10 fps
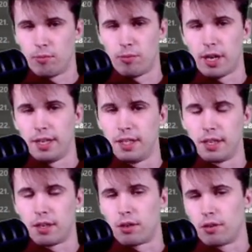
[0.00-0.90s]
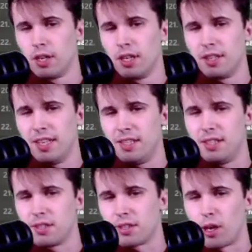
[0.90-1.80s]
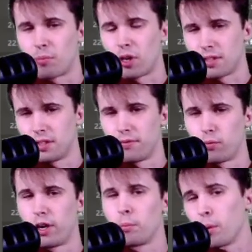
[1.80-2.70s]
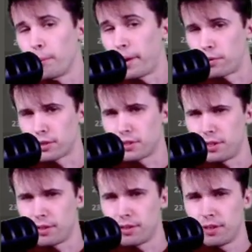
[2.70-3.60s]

idea or the easiest thought process of where to put my rooks here,